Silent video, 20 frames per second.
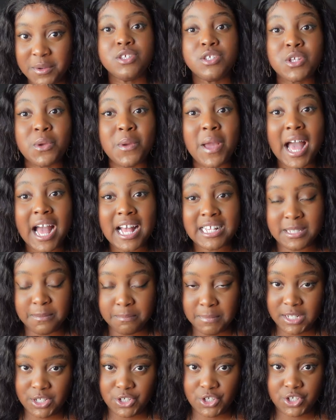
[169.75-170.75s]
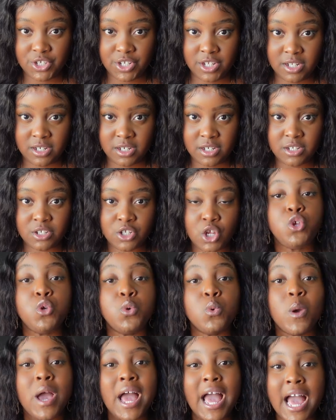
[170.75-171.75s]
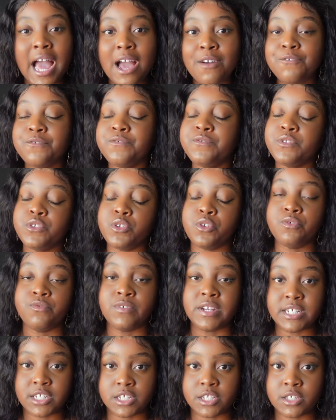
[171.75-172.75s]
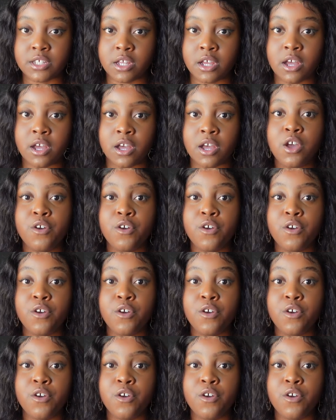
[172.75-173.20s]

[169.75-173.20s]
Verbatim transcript: So as mentioned, you have to register